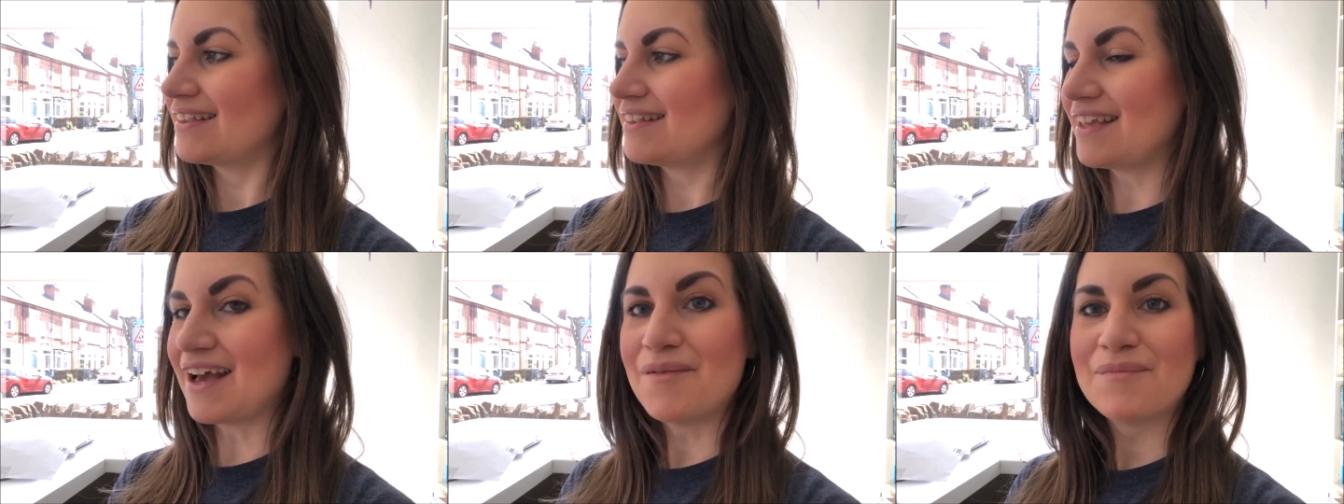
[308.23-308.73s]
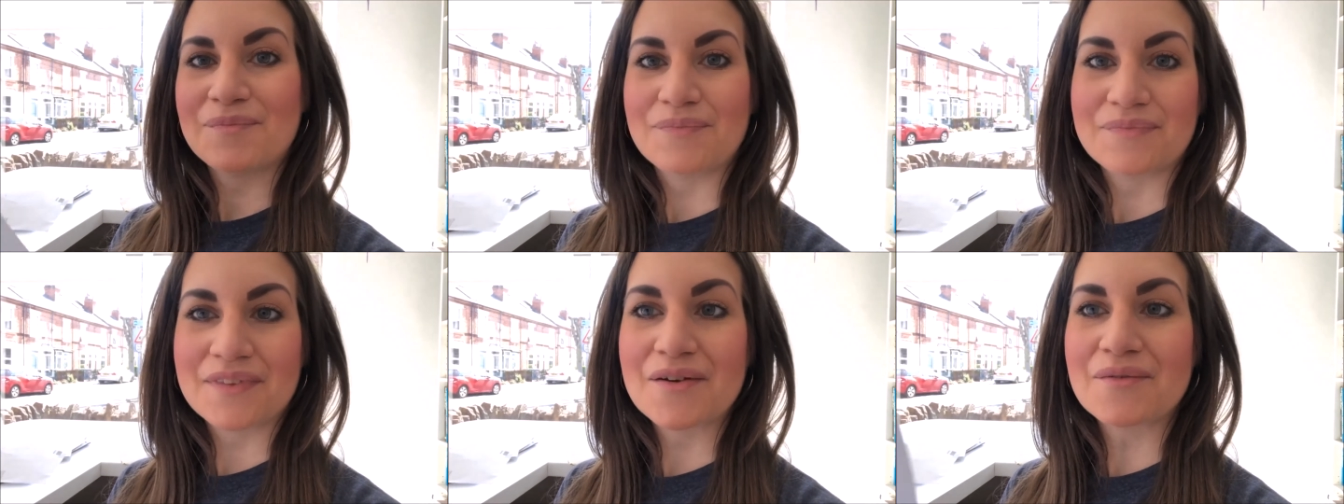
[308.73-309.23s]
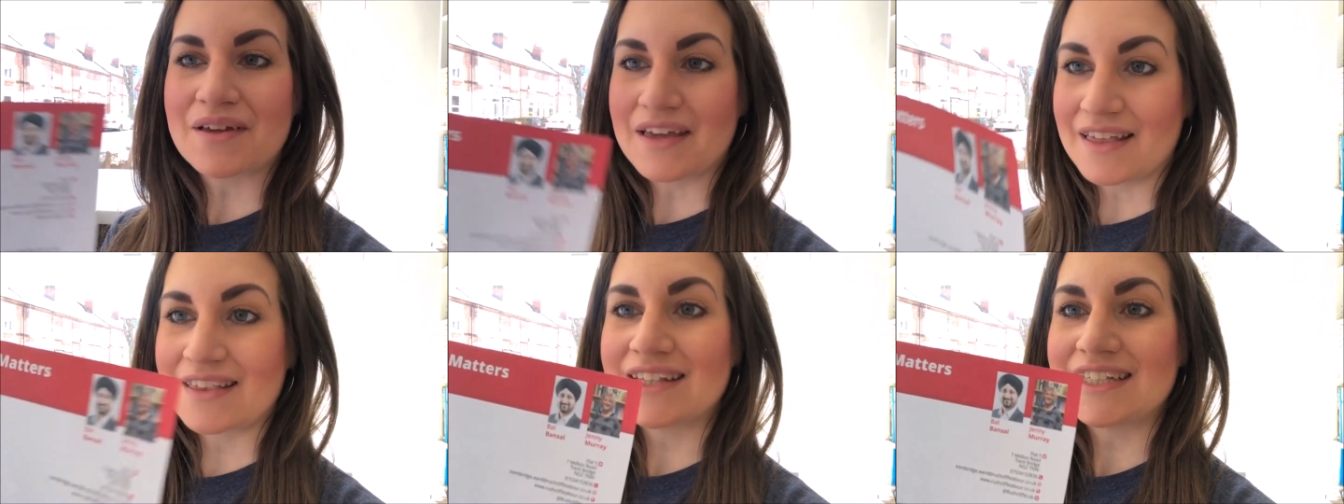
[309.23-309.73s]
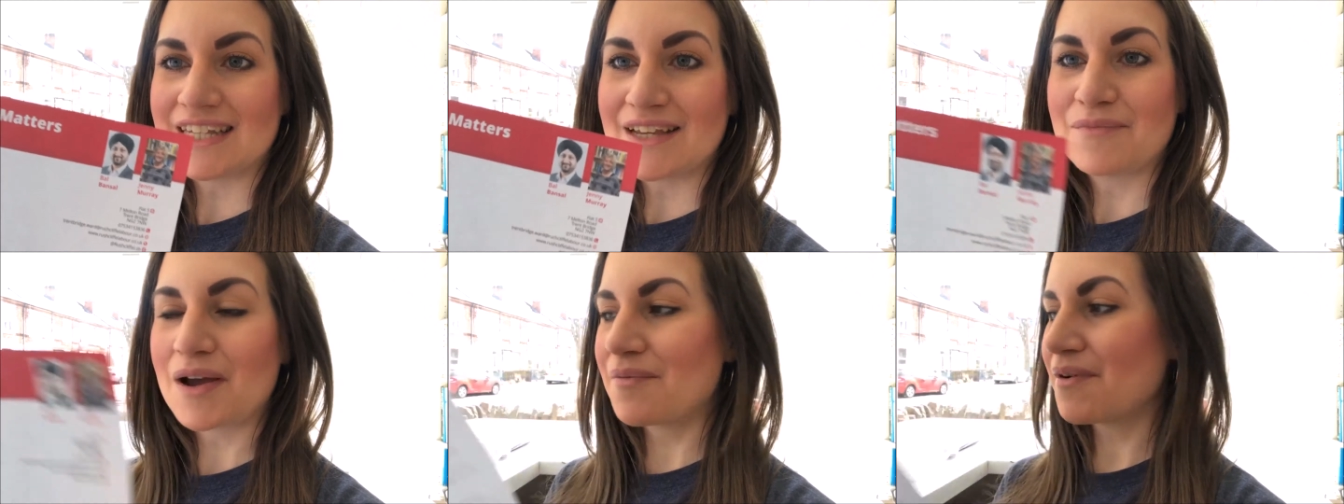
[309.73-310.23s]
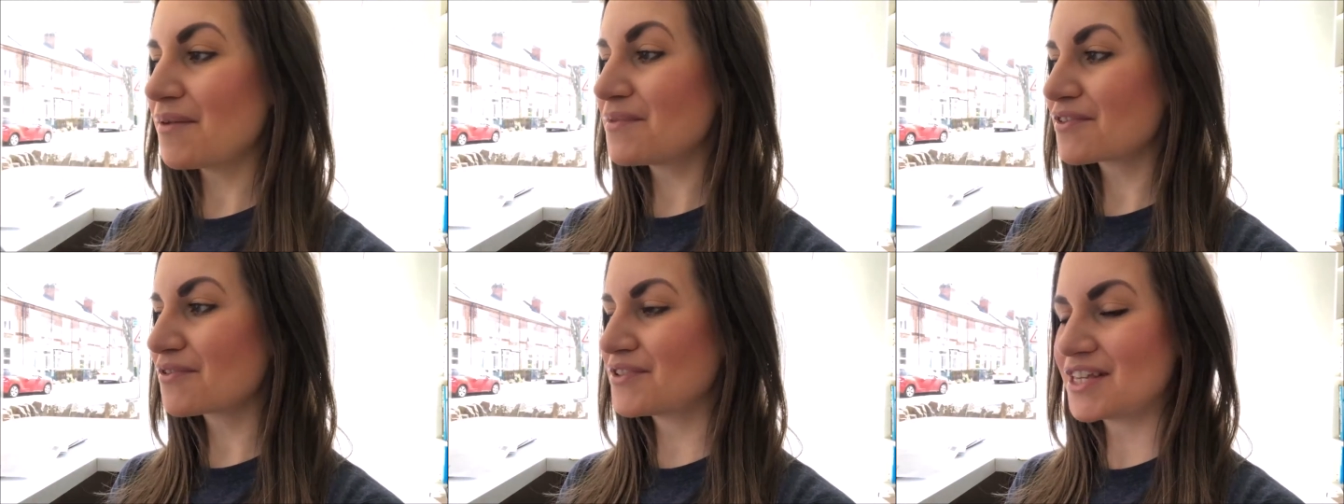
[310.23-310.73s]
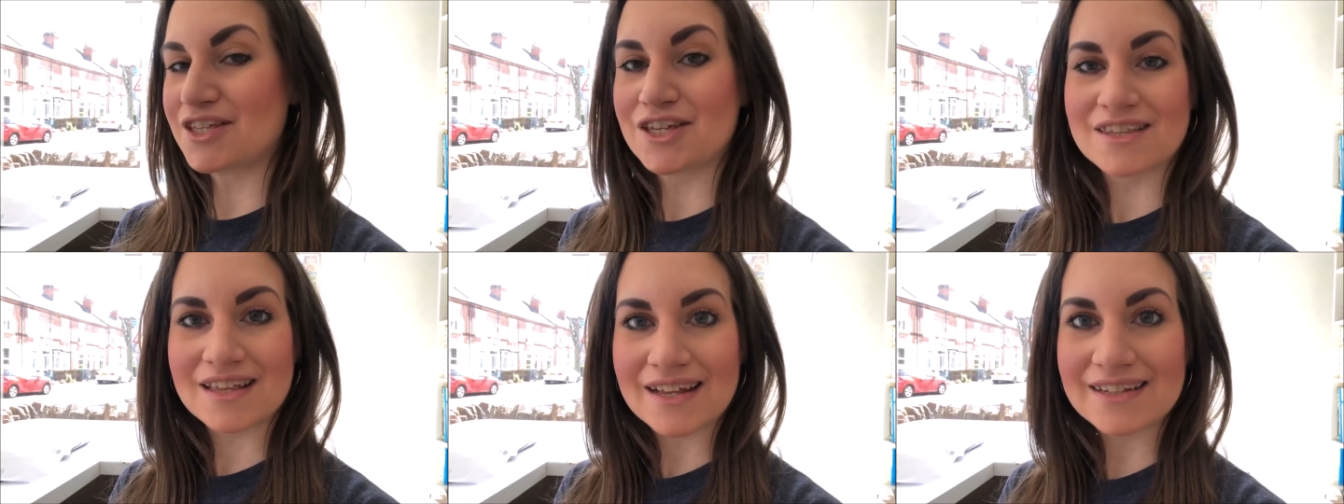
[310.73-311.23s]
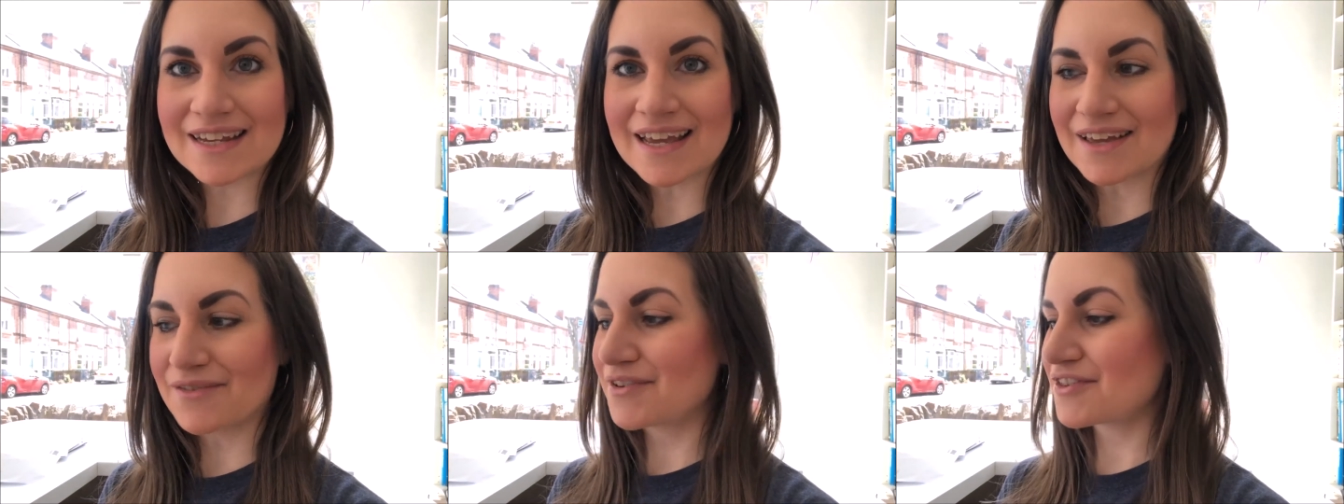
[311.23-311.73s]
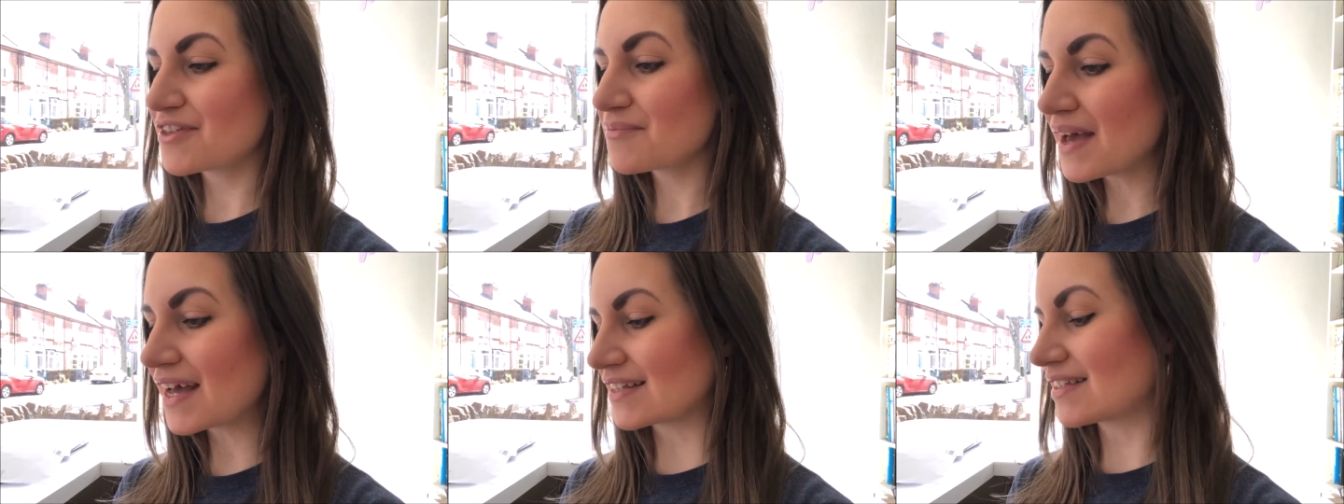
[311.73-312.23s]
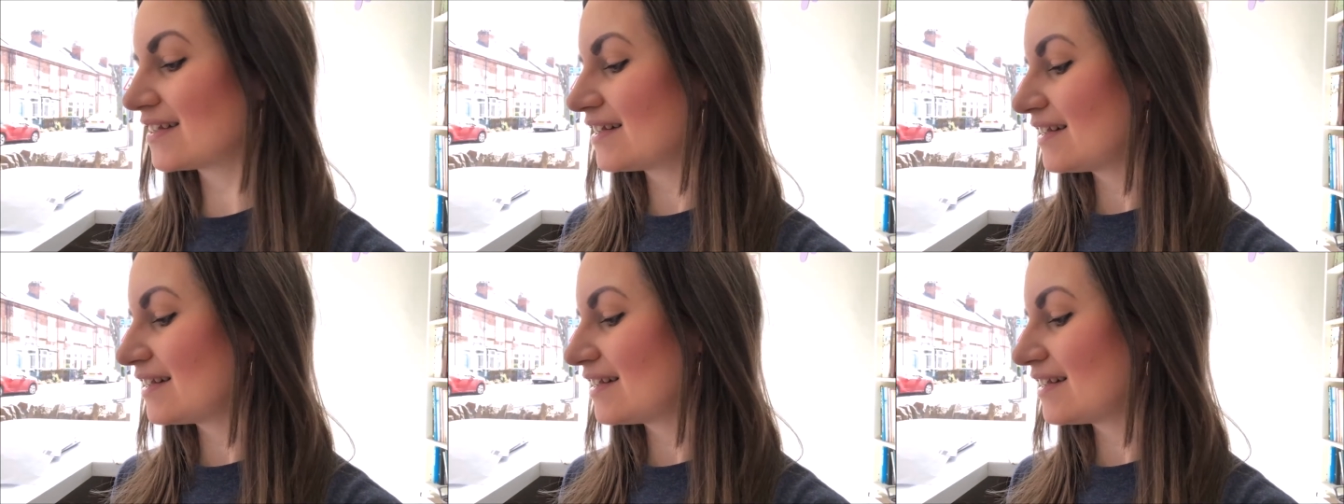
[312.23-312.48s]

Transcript: yep, it is indeed my primary school teacher standing, which is mad.